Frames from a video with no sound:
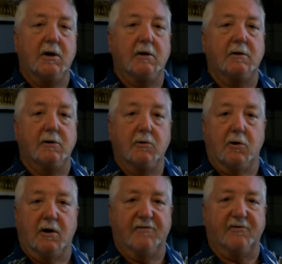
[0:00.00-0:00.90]
the new
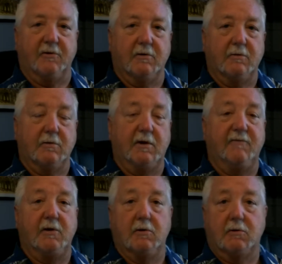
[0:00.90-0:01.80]
officer, or
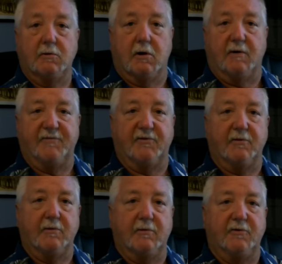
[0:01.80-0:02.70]
even the old
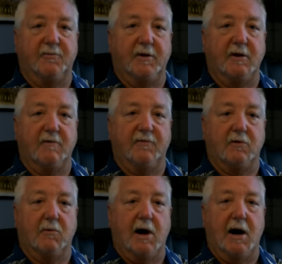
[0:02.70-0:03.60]
officer who's been there
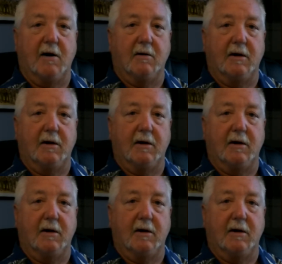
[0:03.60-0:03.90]
for a while,